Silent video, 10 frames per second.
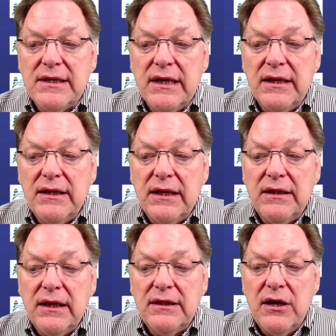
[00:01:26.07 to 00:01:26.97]

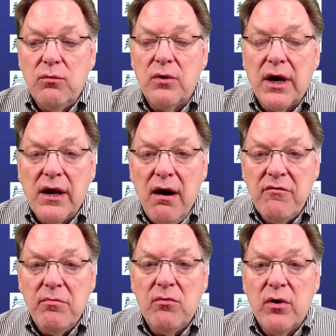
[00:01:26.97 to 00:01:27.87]
that they were
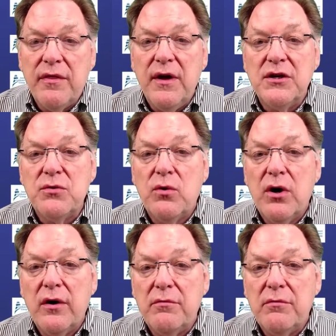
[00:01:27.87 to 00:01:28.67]
comfortable where things were.